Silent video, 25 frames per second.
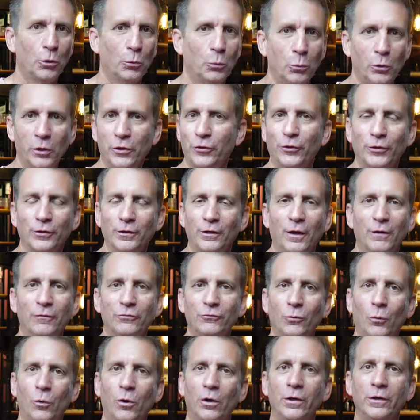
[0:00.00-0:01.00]
with a
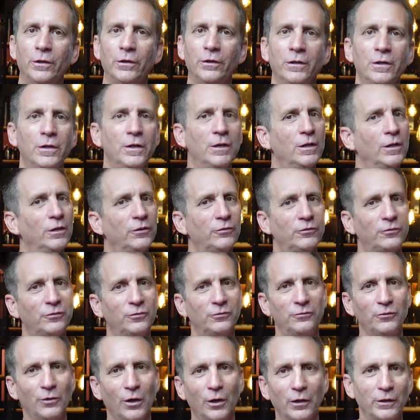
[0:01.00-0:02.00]
loved one,
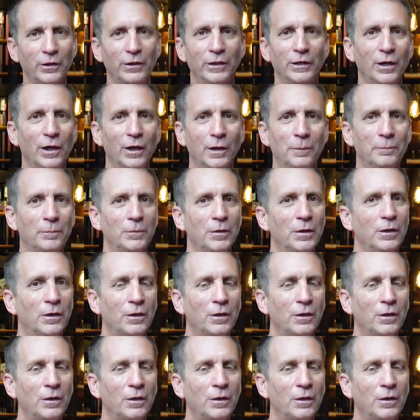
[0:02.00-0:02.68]
snuggling up,